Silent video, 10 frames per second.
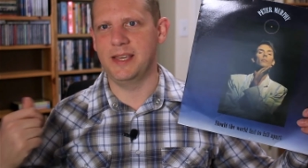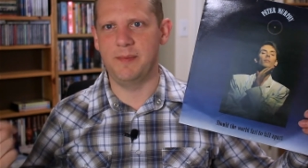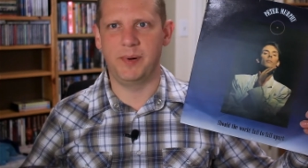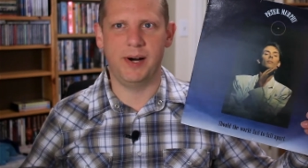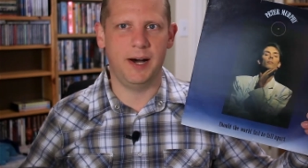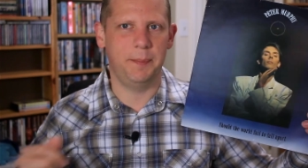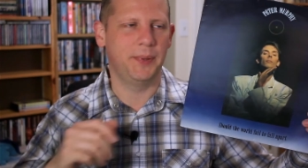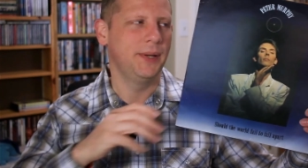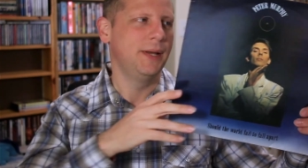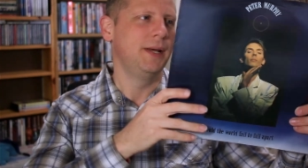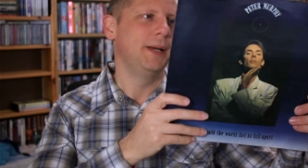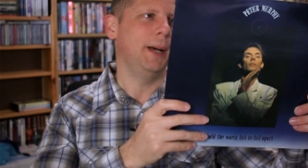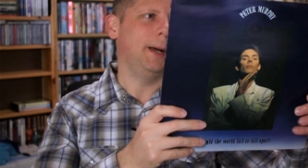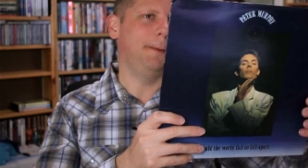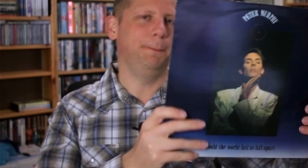Iggy Pop.
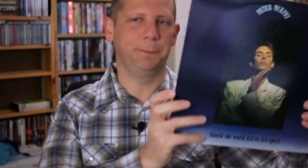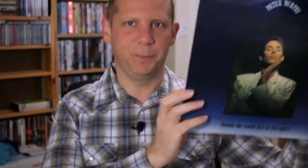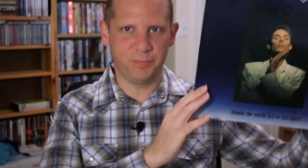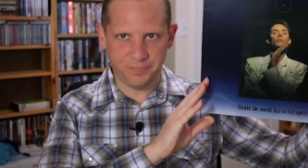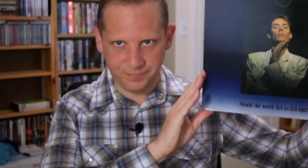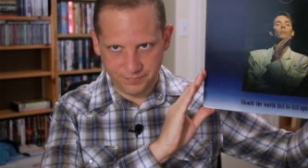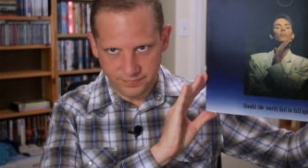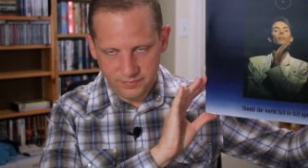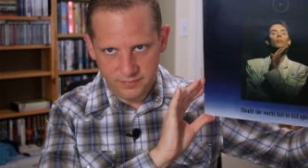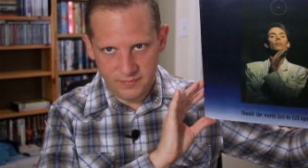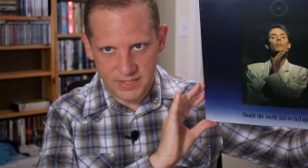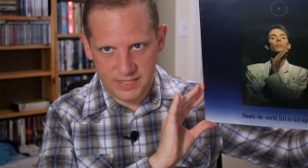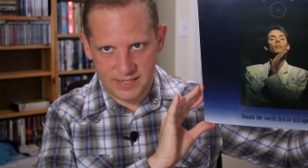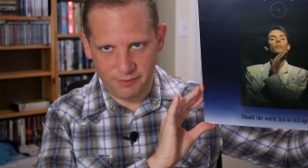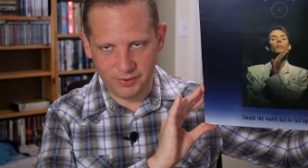Um,
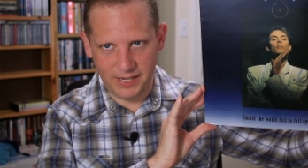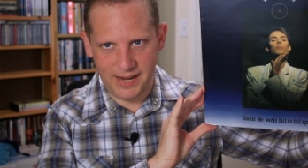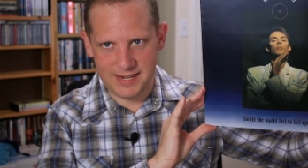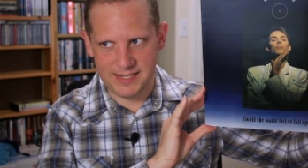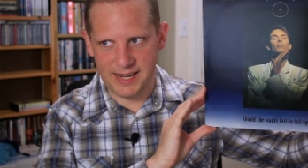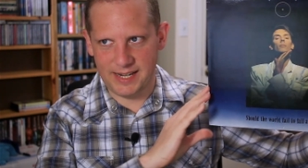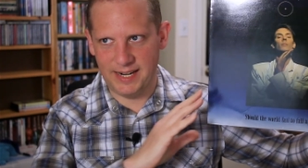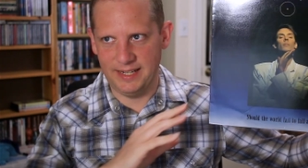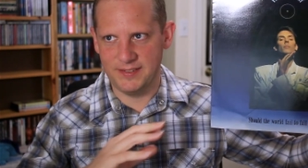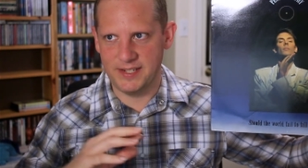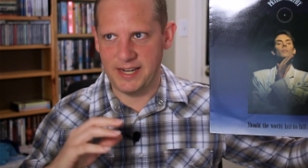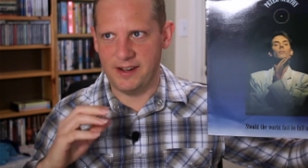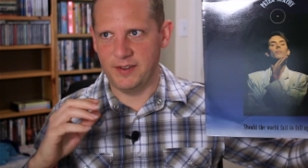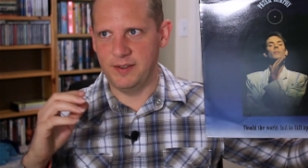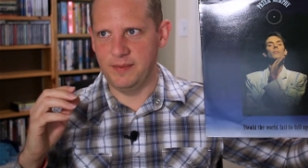definitely has that kind of
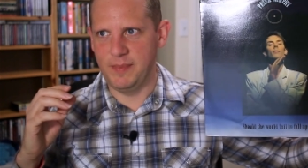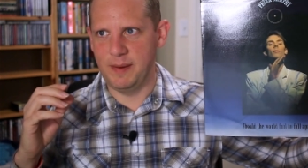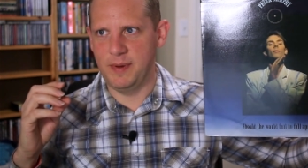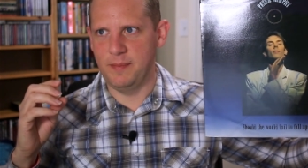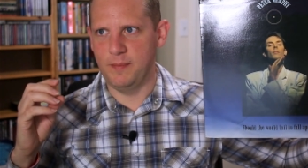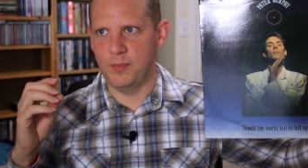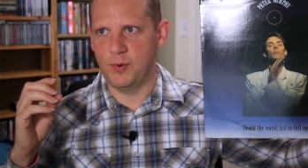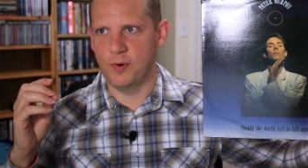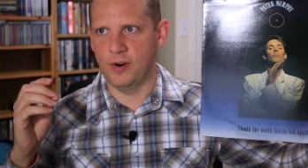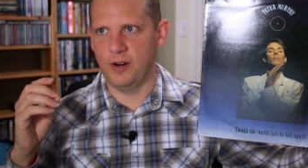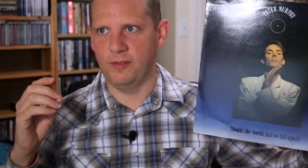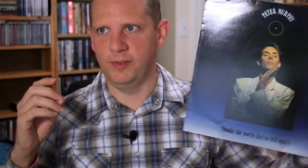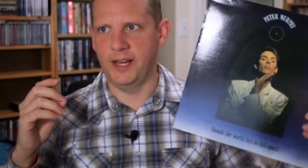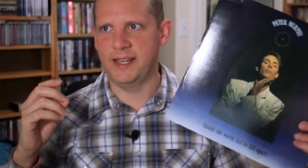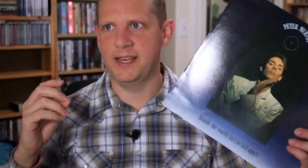sound, maybe more of
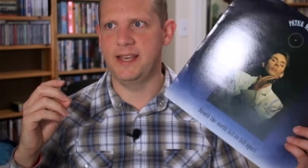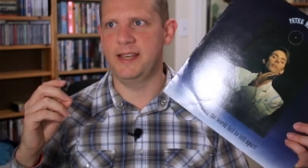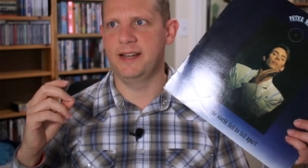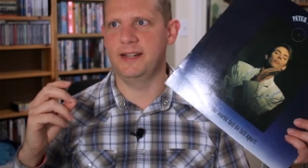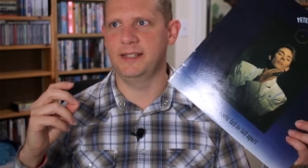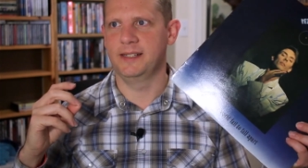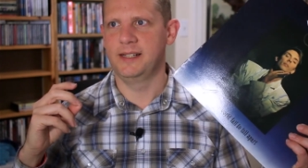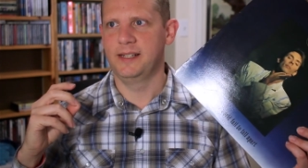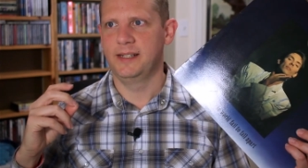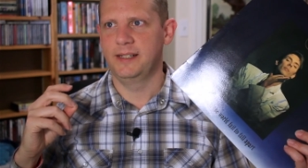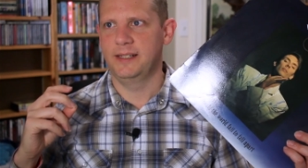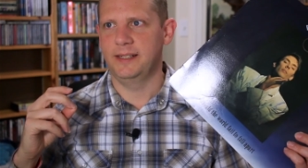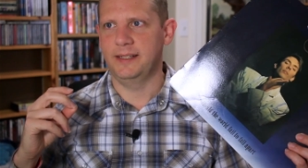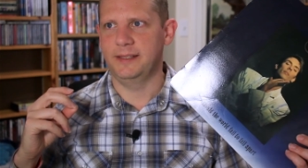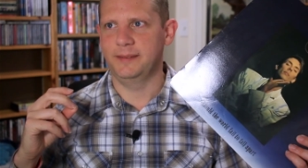like a
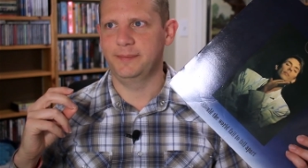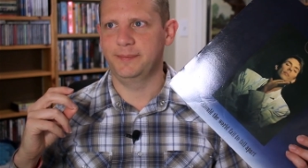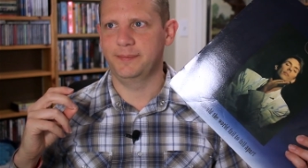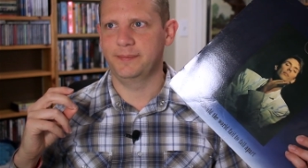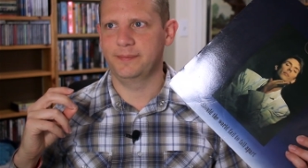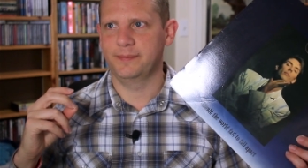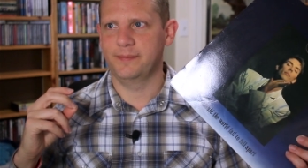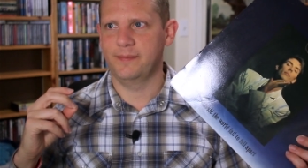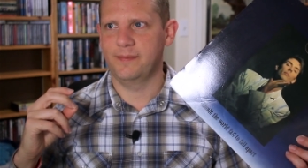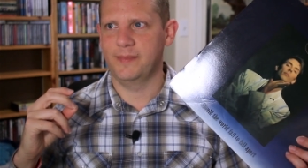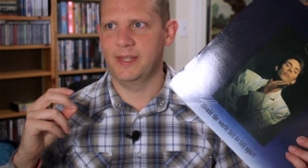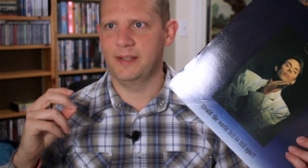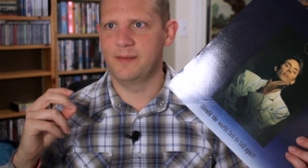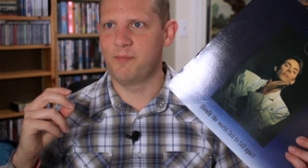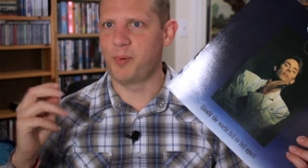uh,
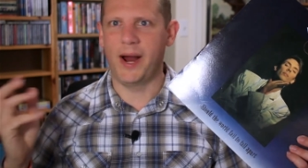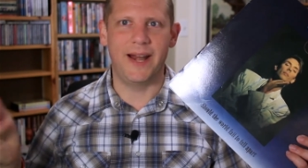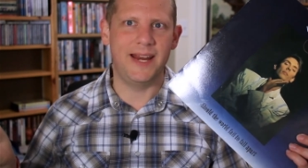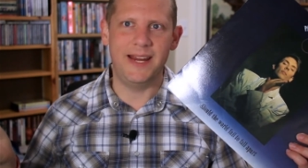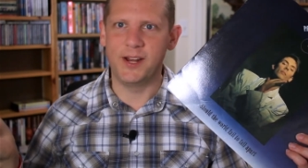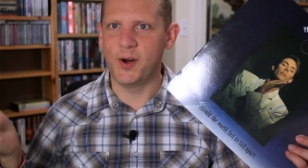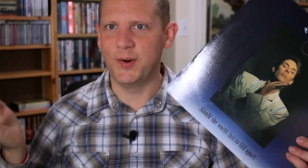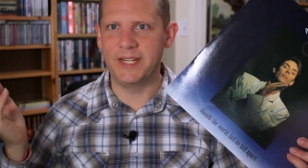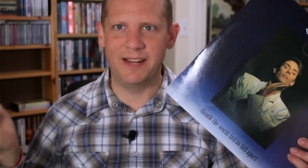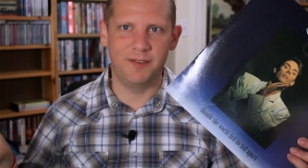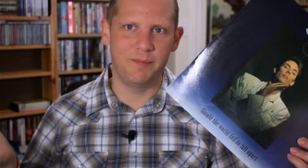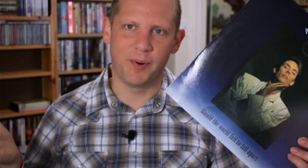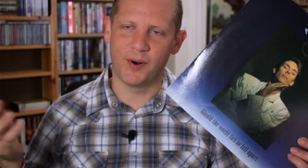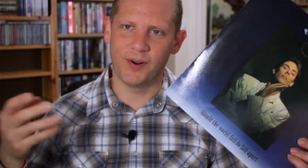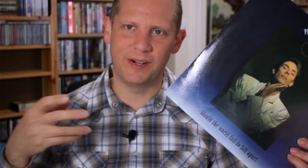Brian Eno, David
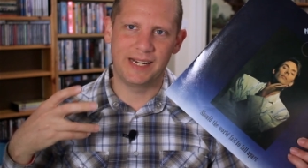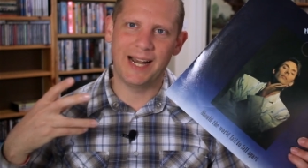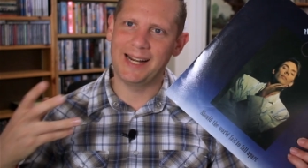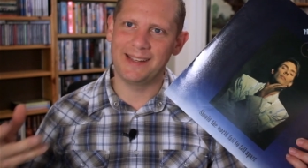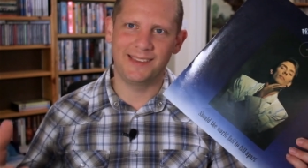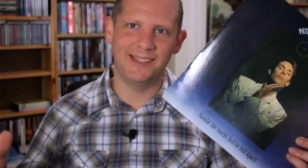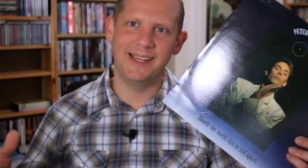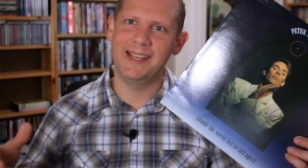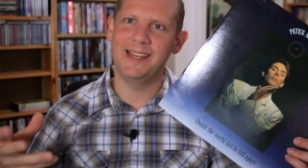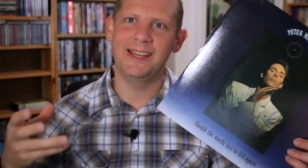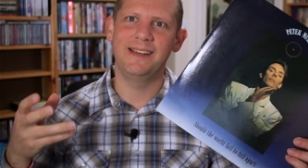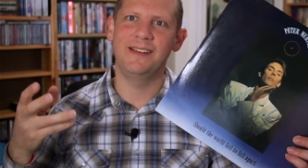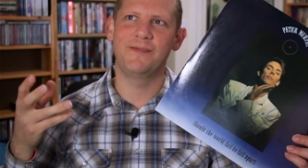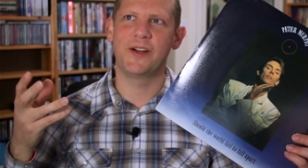Byrne kind of thing.